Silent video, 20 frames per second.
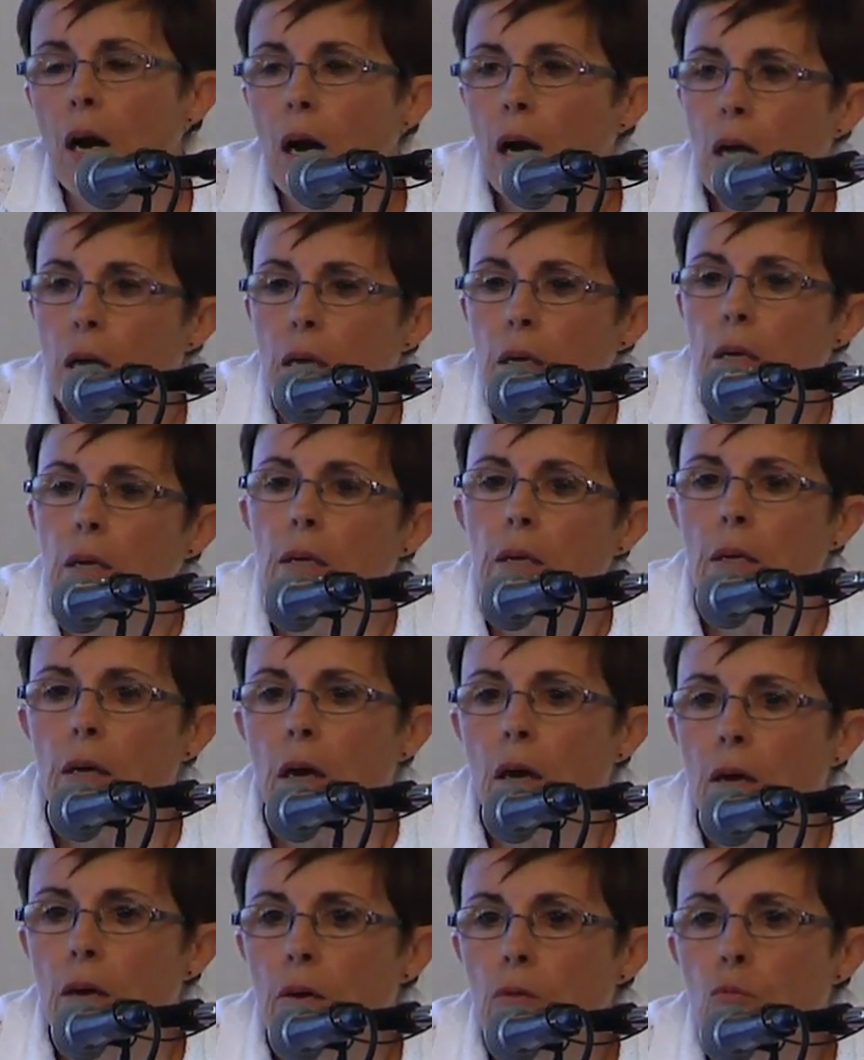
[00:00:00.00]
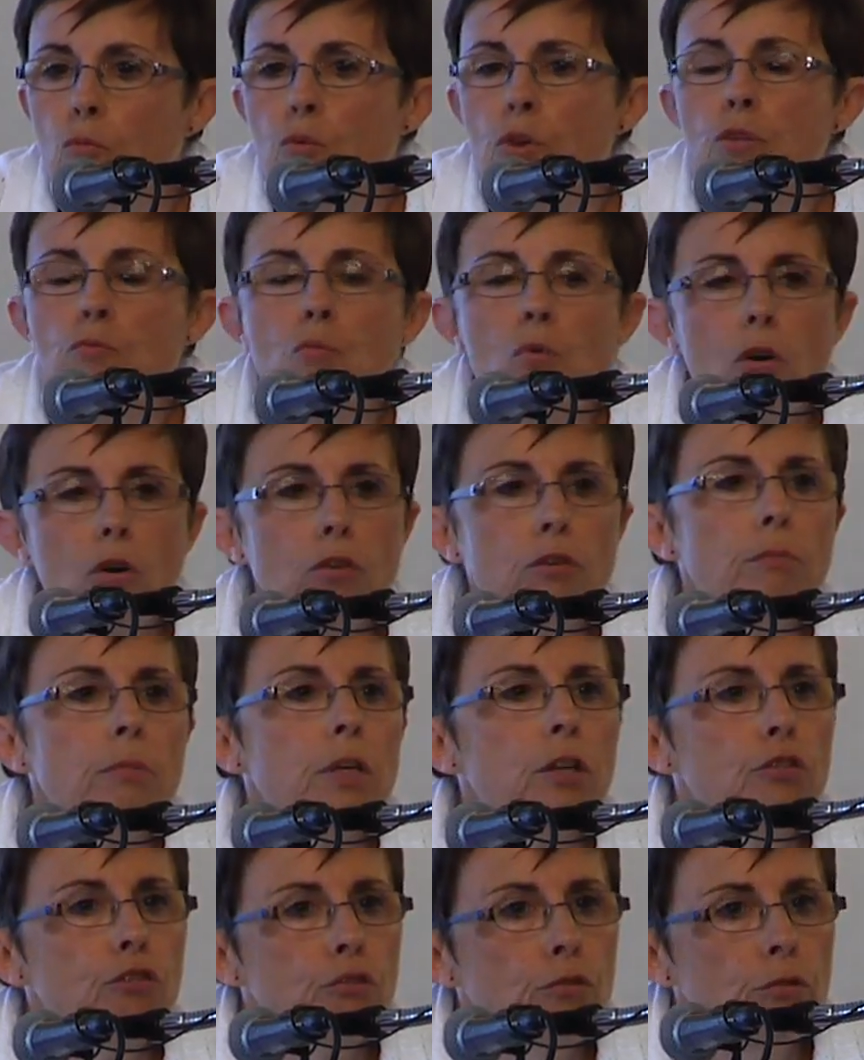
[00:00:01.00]
I, I, I, we want to
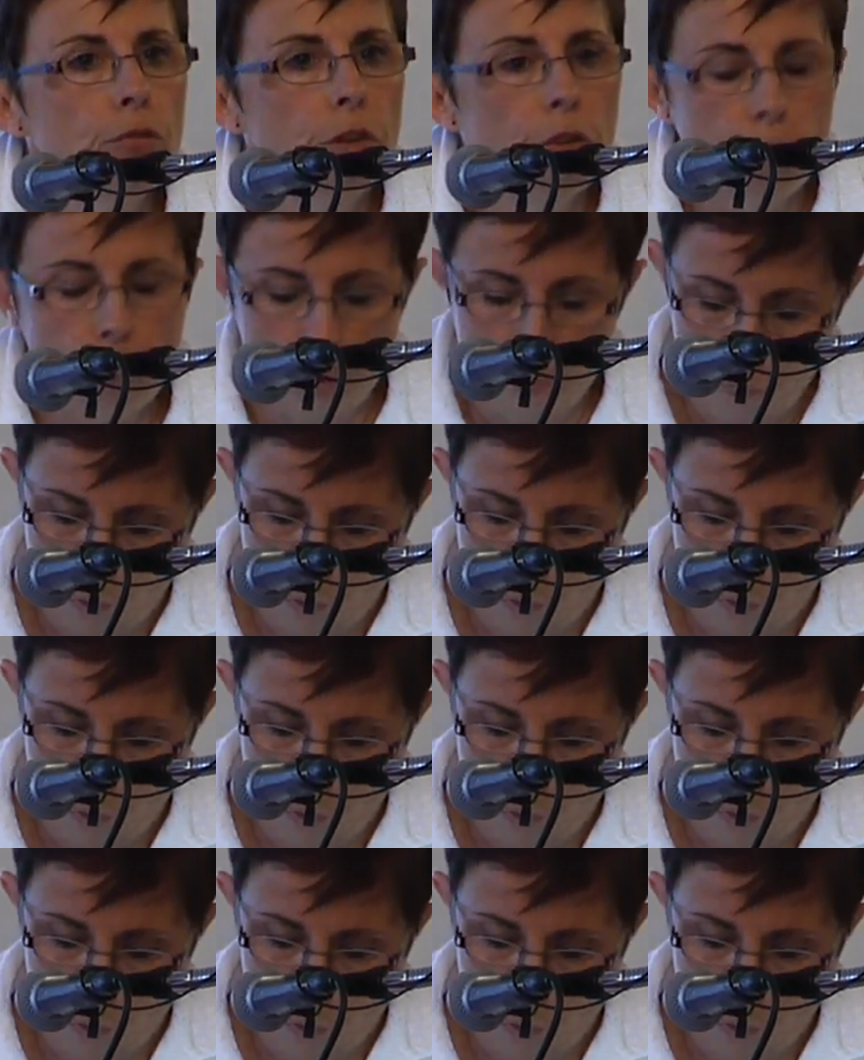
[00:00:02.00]
make sure that we